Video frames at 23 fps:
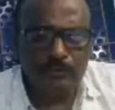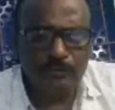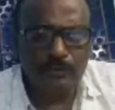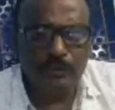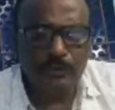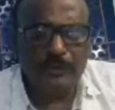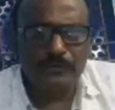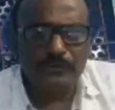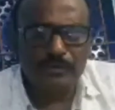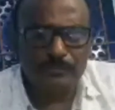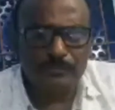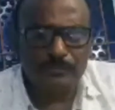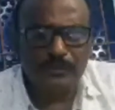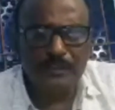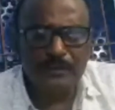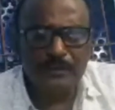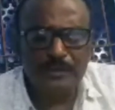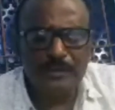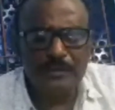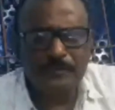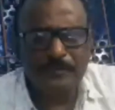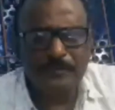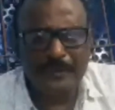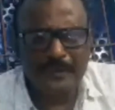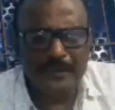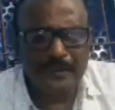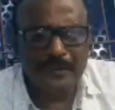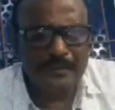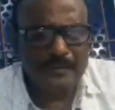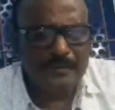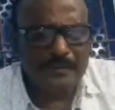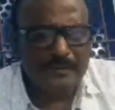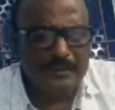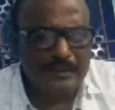other words, it is
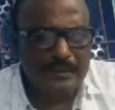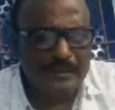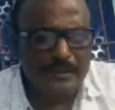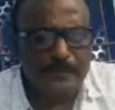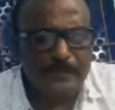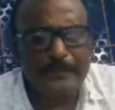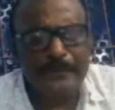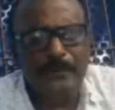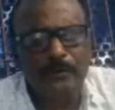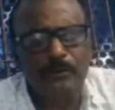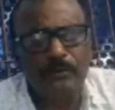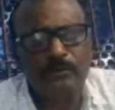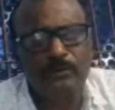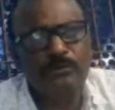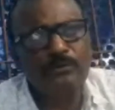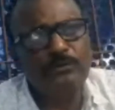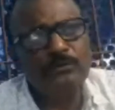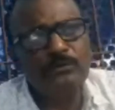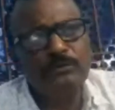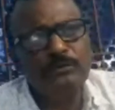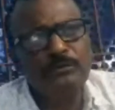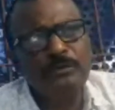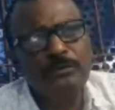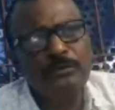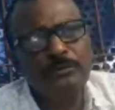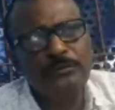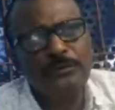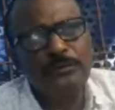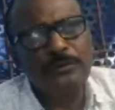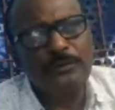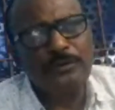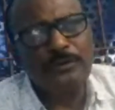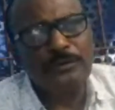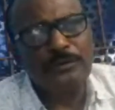very difficult to
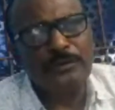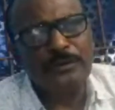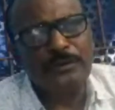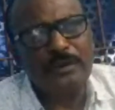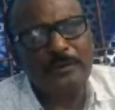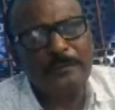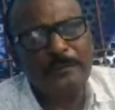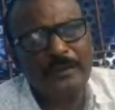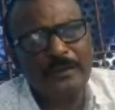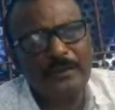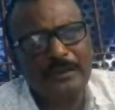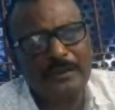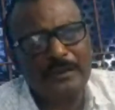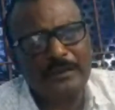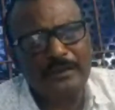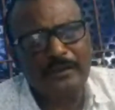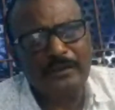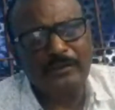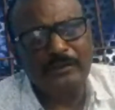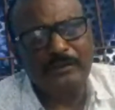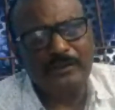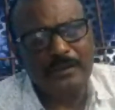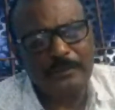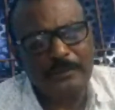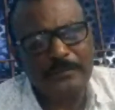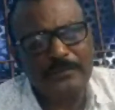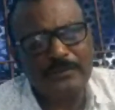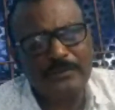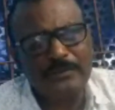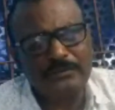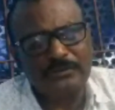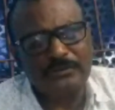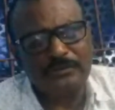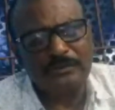give a clear
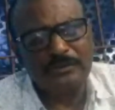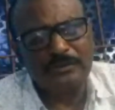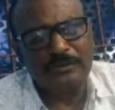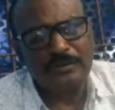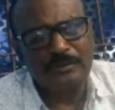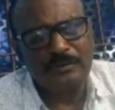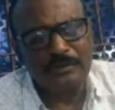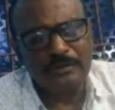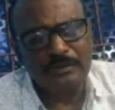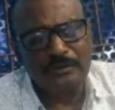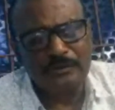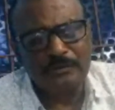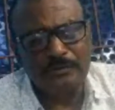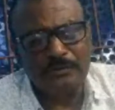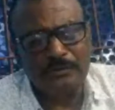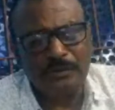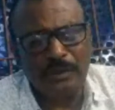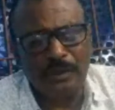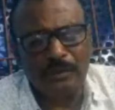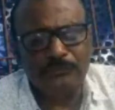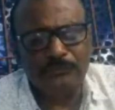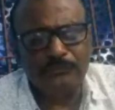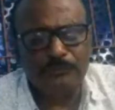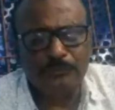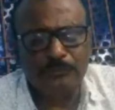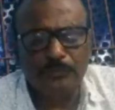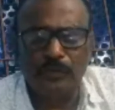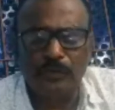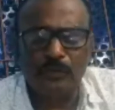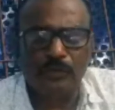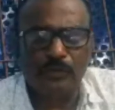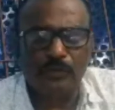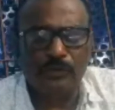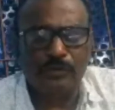definition of
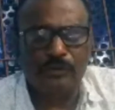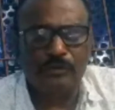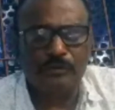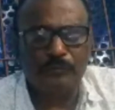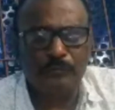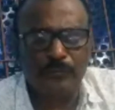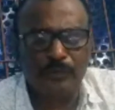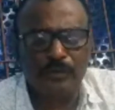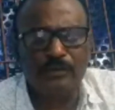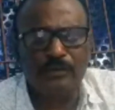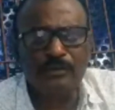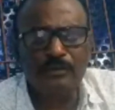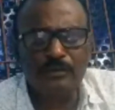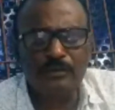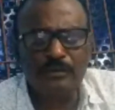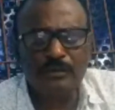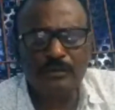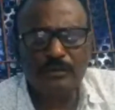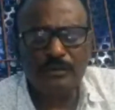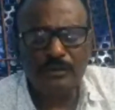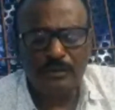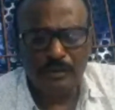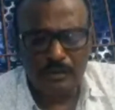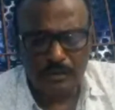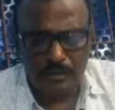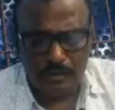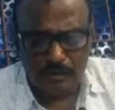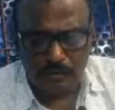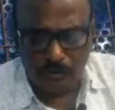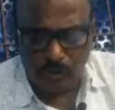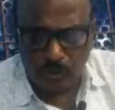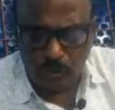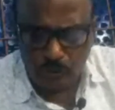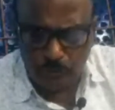murder.
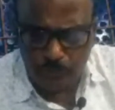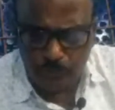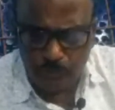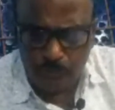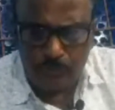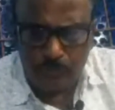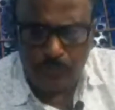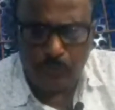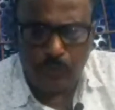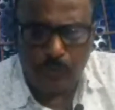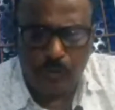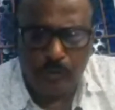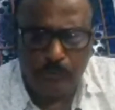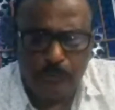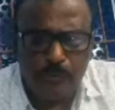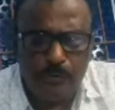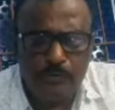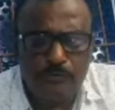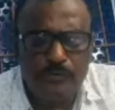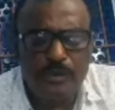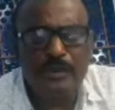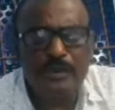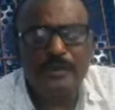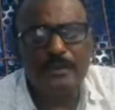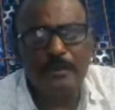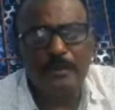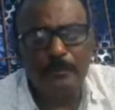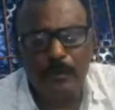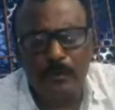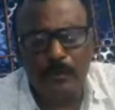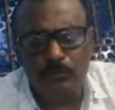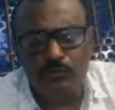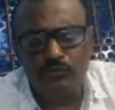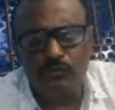Culpable homicide
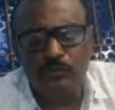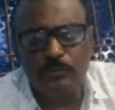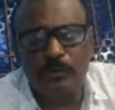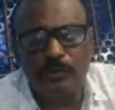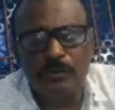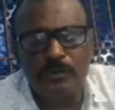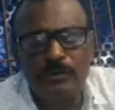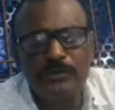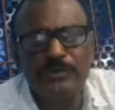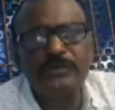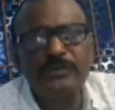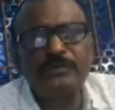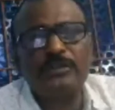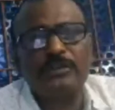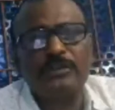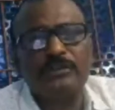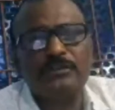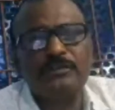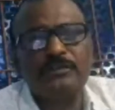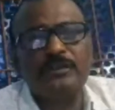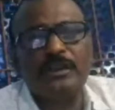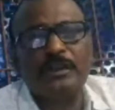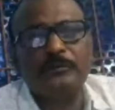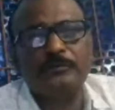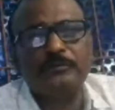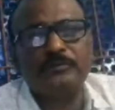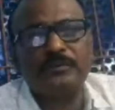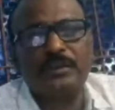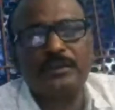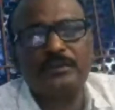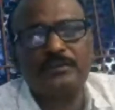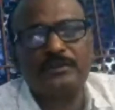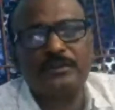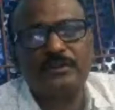amounts to murder in some
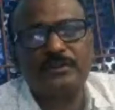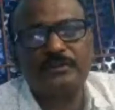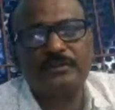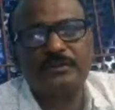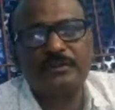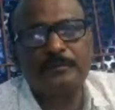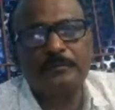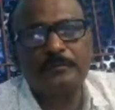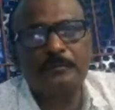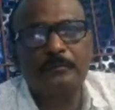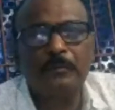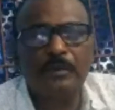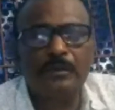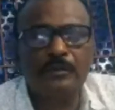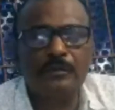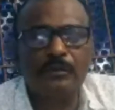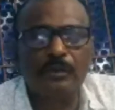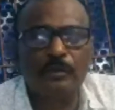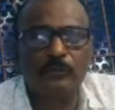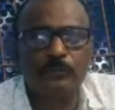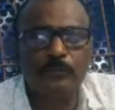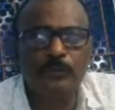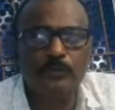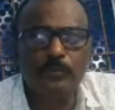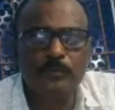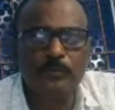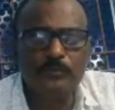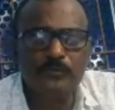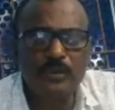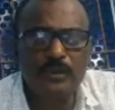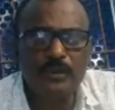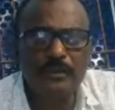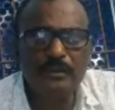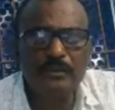cases, but culpable
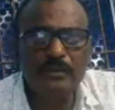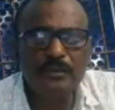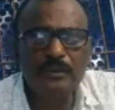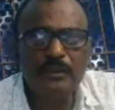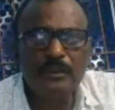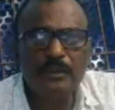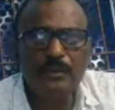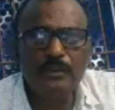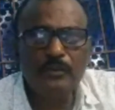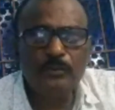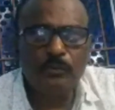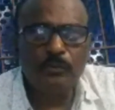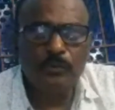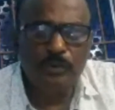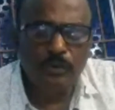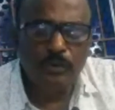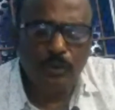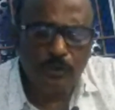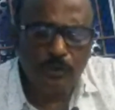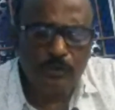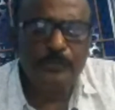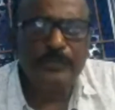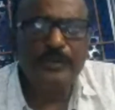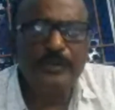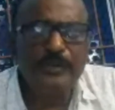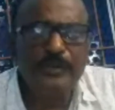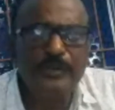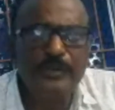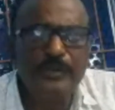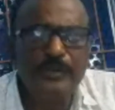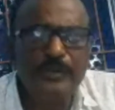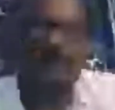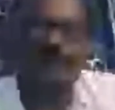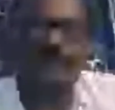homicide will not be a
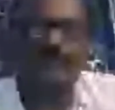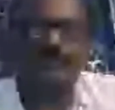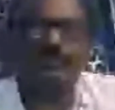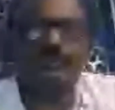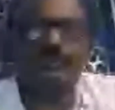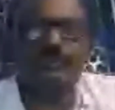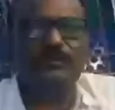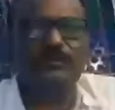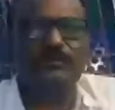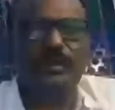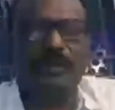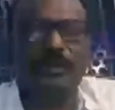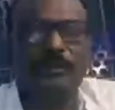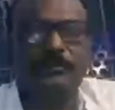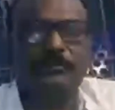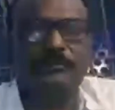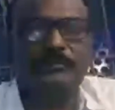murder in some cases.